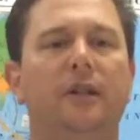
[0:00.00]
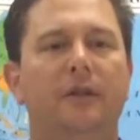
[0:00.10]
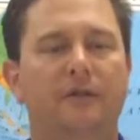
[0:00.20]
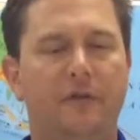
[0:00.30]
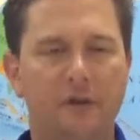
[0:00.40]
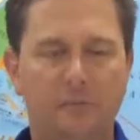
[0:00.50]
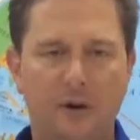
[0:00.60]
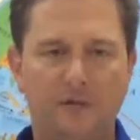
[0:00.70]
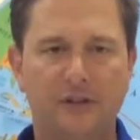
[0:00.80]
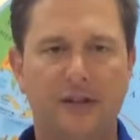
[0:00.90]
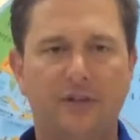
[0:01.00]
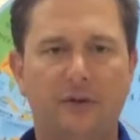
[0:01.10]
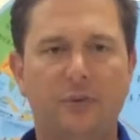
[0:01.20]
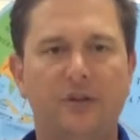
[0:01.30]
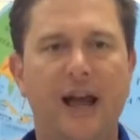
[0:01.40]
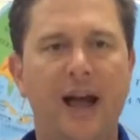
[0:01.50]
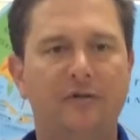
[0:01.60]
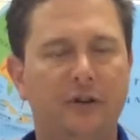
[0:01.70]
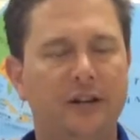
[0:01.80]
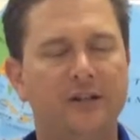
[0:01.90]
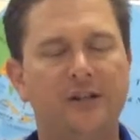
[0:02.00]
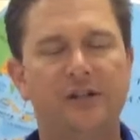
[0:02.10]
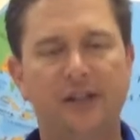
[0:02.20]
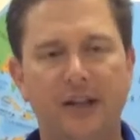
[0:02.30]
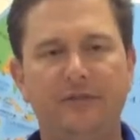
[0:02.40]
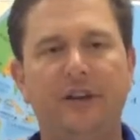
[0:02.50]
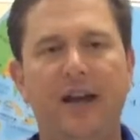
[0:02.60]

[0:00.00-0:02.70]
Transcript: the first part of slavery was Africans enslaving